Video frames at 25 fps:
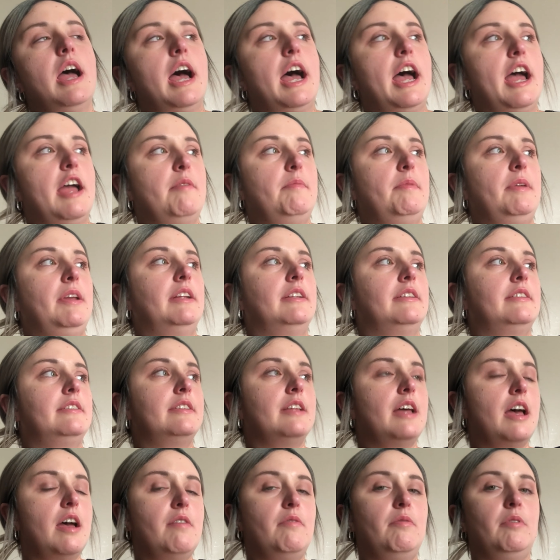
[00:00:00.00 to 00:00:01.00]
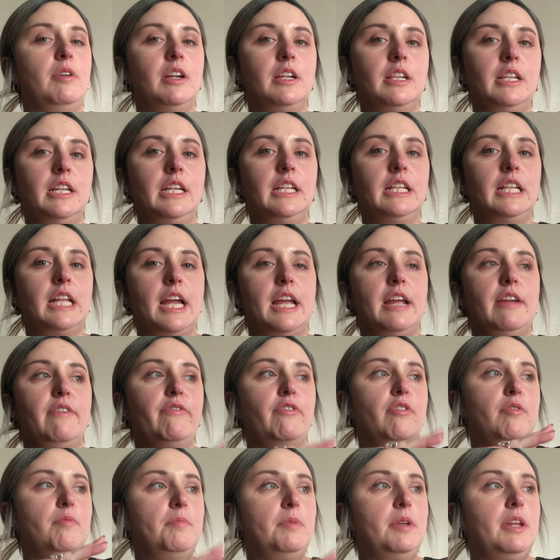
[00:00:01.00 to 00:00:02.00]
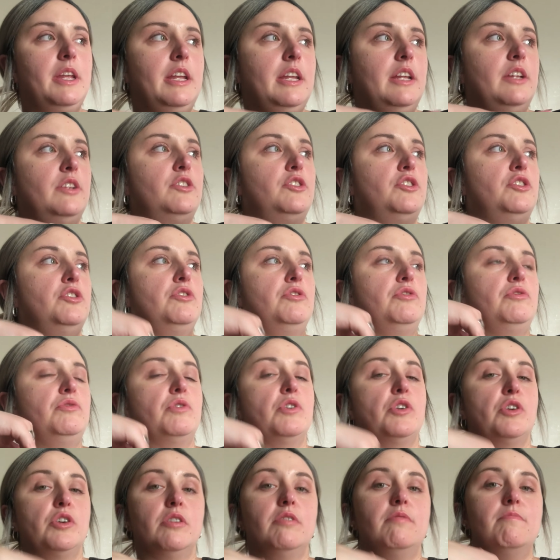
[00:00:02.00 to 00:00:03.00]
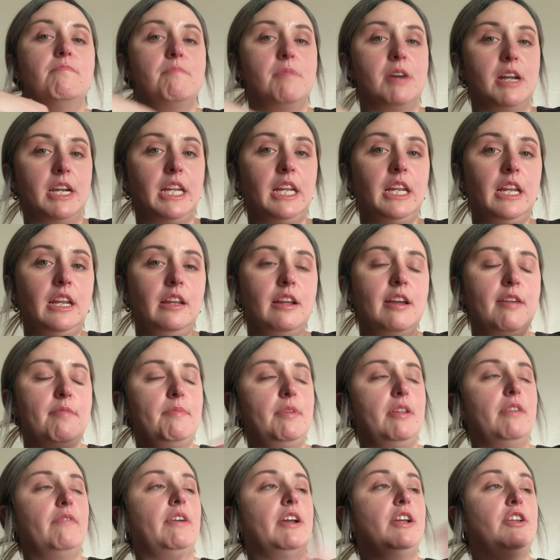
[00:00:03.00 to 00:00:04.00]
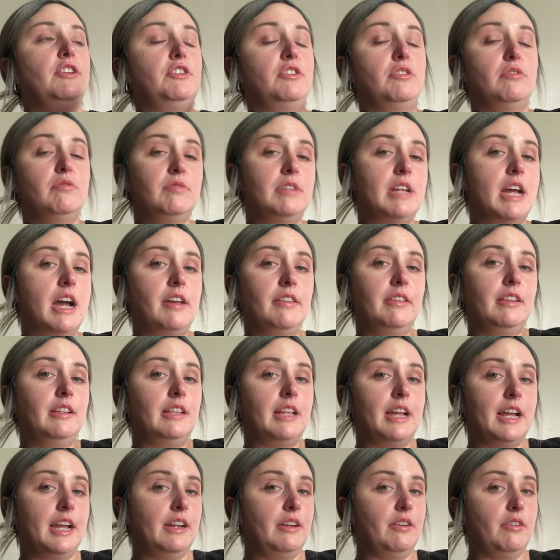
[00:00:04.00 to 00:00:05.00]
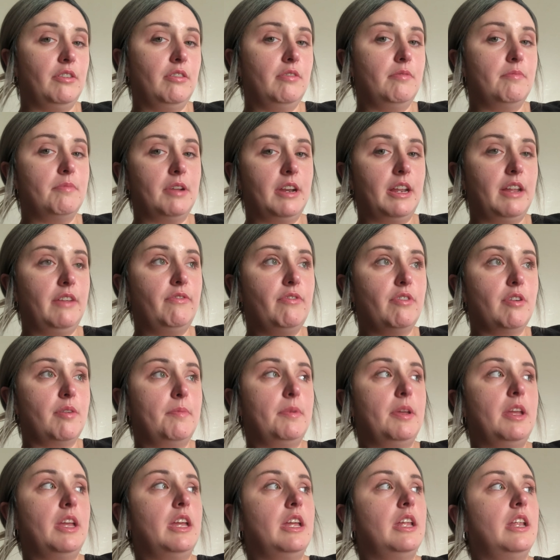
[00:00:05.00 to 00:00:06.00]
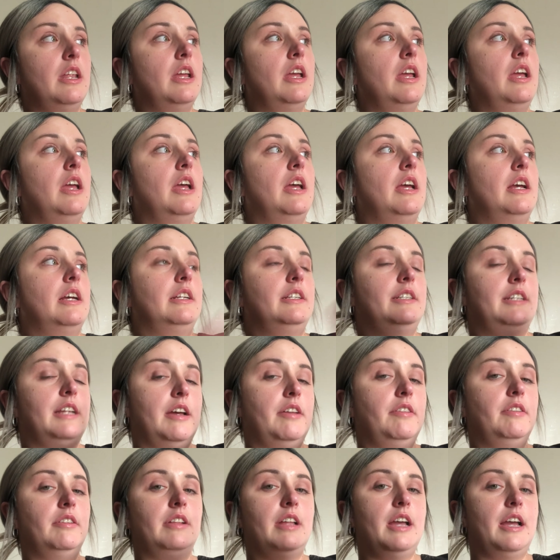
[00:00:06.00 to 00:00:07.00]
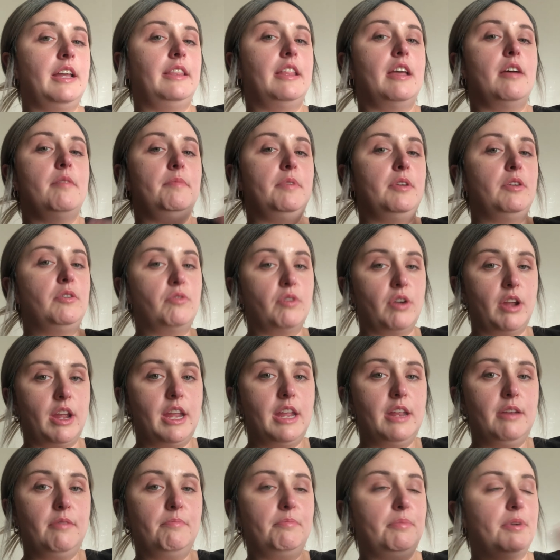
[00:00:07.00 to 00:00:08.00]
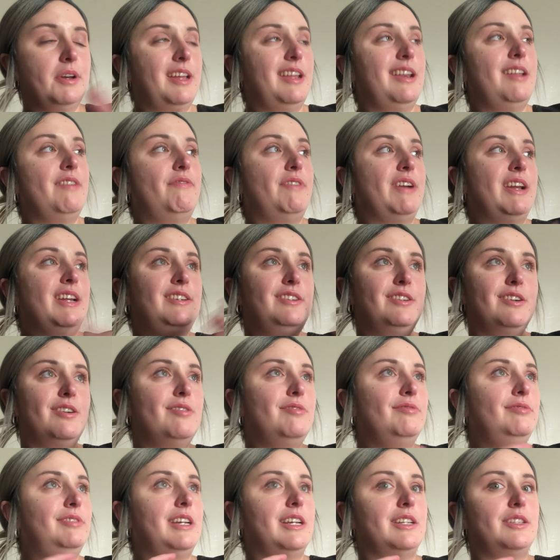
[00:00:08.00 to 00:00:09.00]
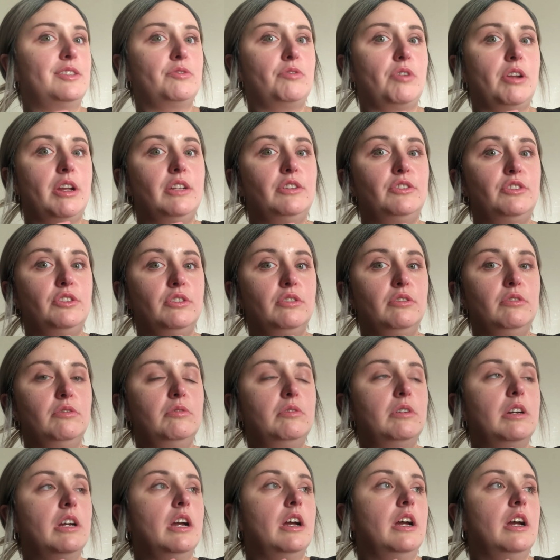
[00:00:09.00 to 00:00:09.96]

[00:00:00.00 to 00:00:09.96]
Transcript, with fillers: I mean, it's not really like for me to earn money. I mean, if I do down the line earn money from it, down the line, that'd be great. But if I don't, that's great too.